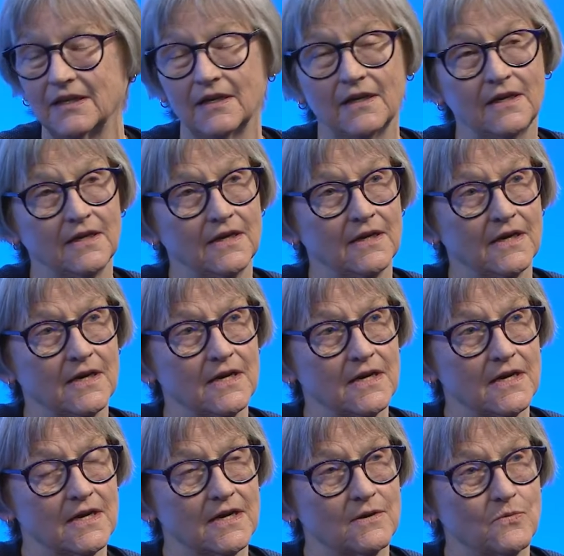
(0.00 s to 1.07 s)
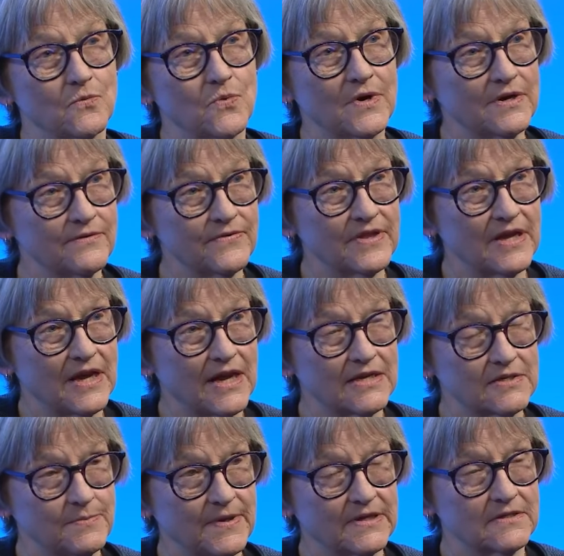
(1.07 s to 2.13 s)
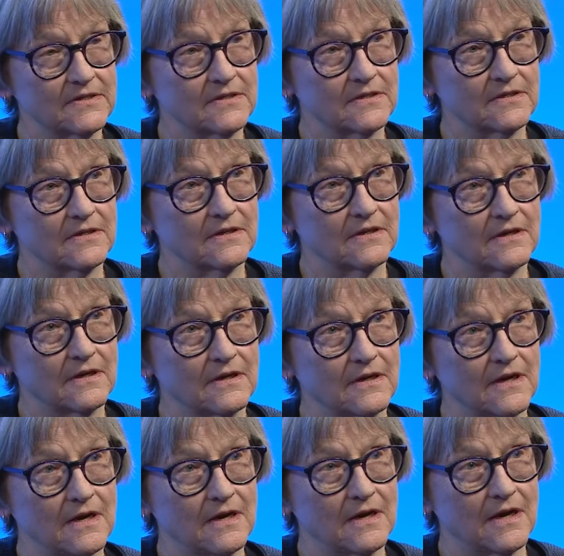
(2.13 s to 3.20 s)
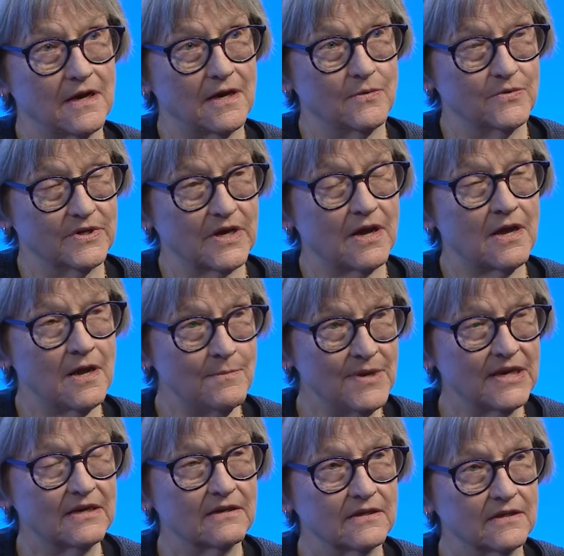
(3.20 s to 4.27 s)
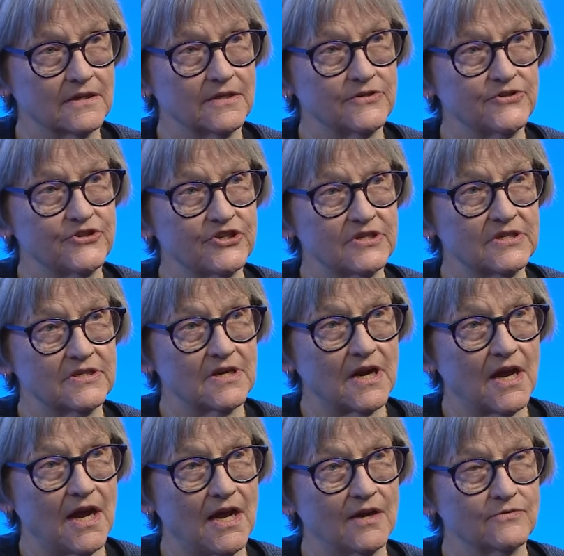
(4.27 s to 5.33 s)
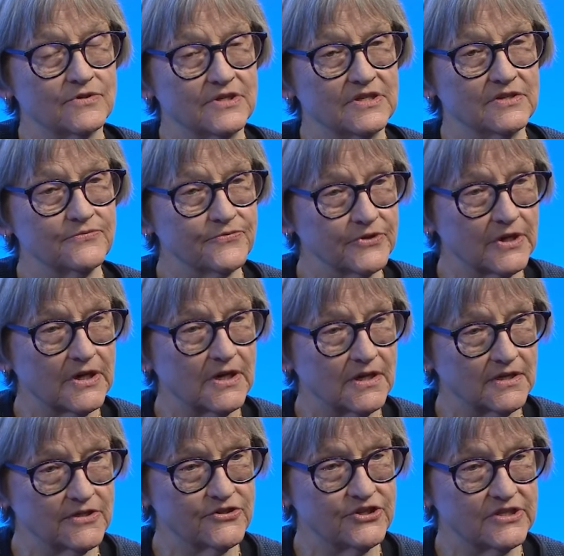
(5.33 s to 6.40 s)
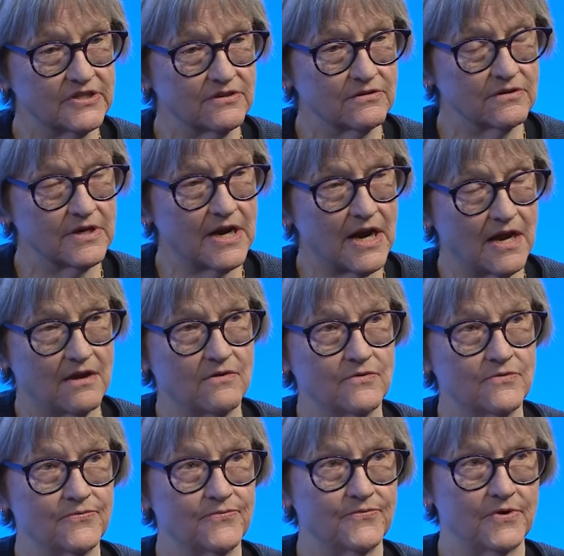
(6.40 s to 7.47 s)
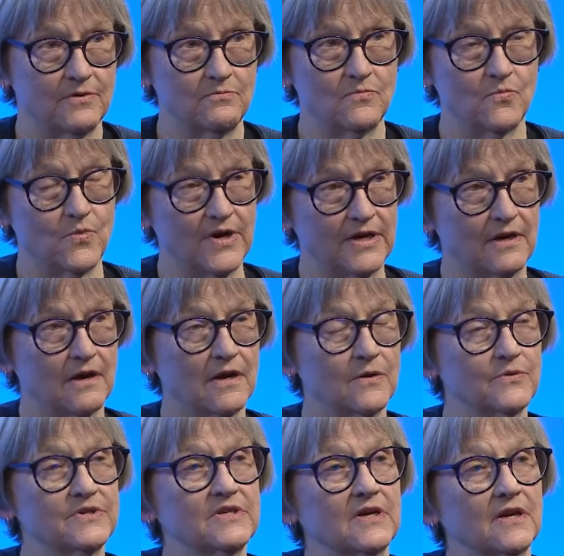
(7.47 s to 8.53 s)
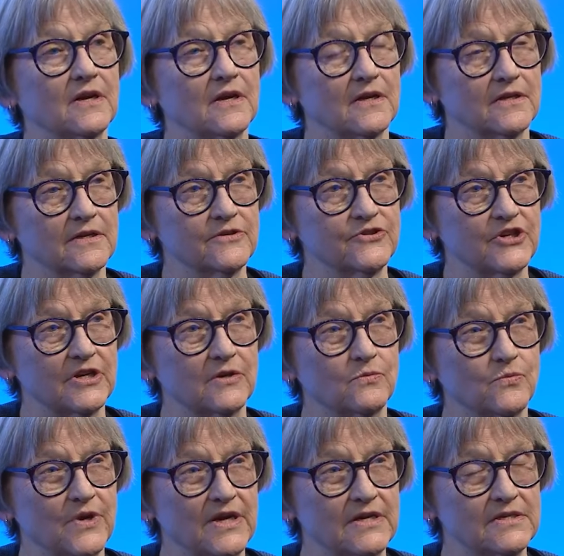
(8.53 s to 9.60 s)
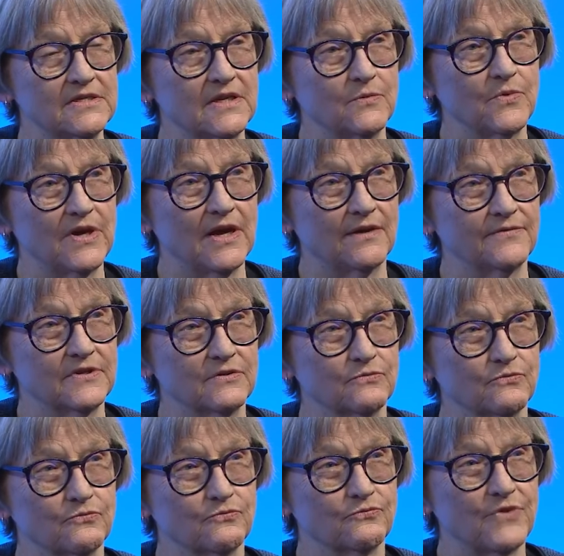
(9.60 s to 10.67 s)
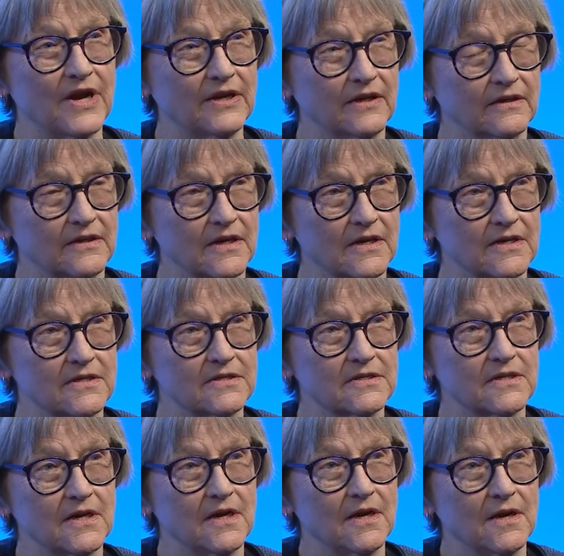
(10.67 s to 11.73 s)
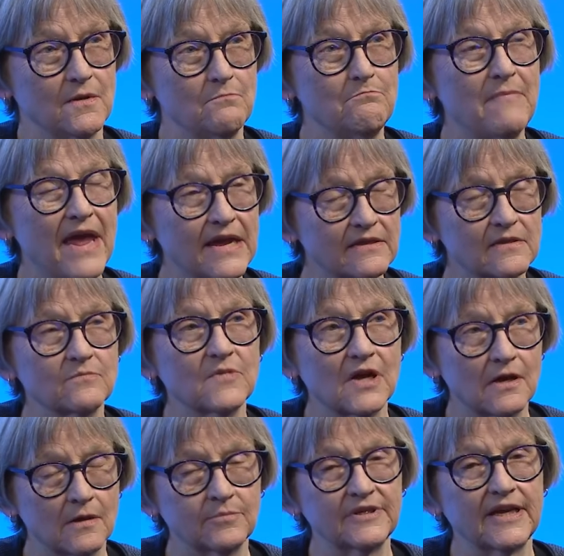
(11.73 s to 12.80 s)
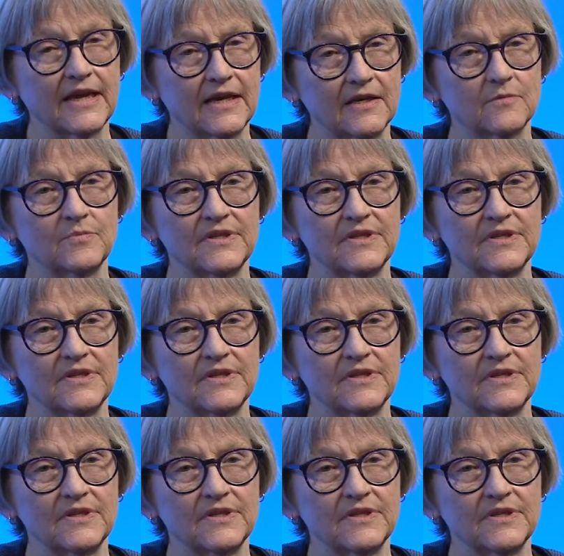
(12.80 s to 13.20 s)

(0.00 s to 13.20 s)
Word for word: Mm-hmm. One of the aspects I would comment on is just how different colleges are now from when I was in college in ways that we have to recognize make them complicated